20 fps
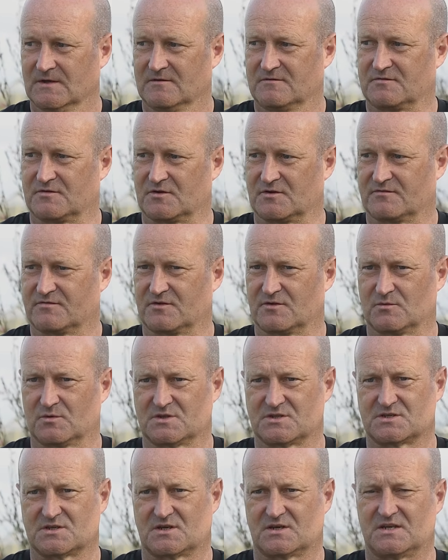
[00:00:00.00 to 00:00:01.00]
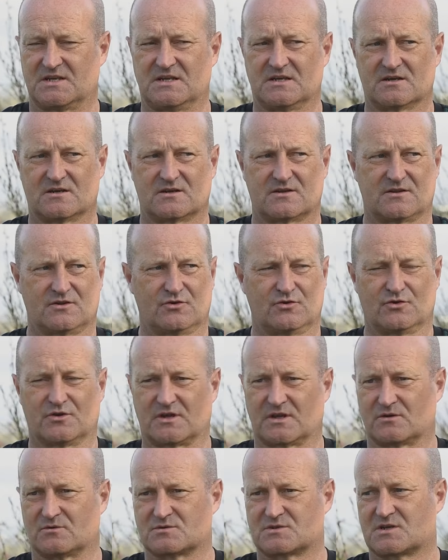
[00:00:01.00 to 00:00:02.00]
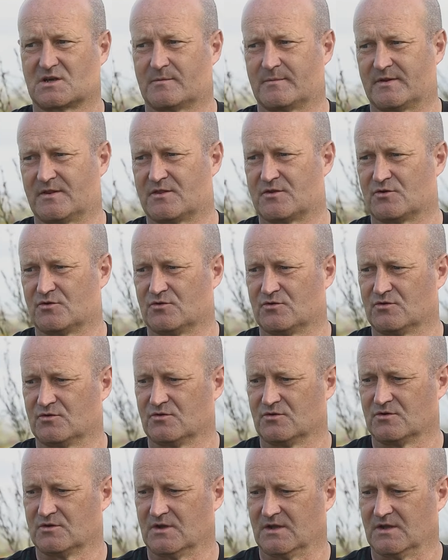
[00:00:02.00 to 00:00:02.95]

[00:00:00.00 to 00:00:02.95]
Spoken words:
For the ones that are here, the new girls coming through